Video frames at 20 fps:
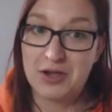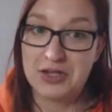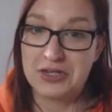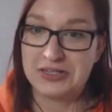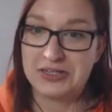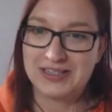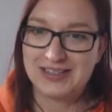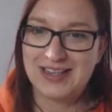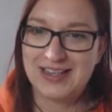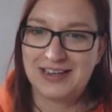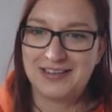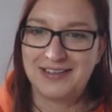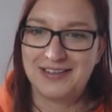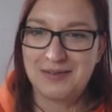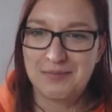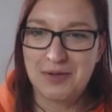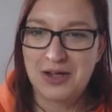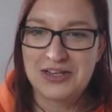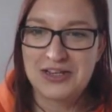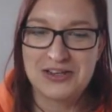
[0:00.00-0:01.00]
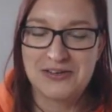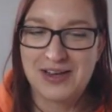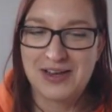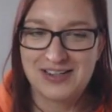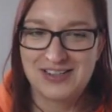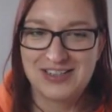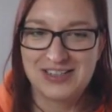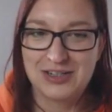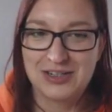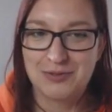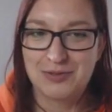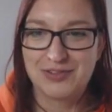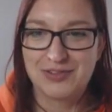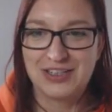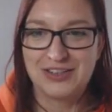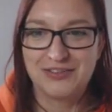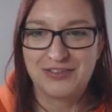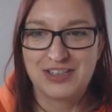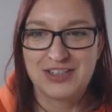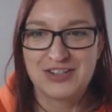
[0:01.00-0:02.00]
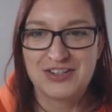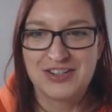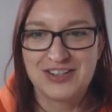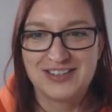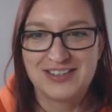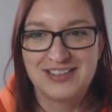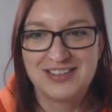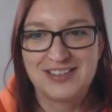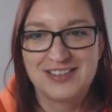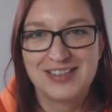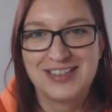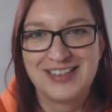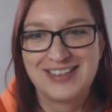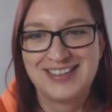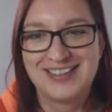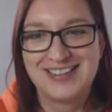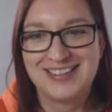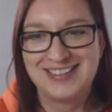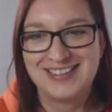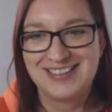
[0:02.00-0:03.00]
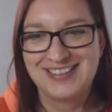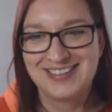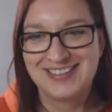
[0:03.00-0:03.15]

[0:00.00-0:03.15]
understanding, but I don't actually deal with any franchises. Cool.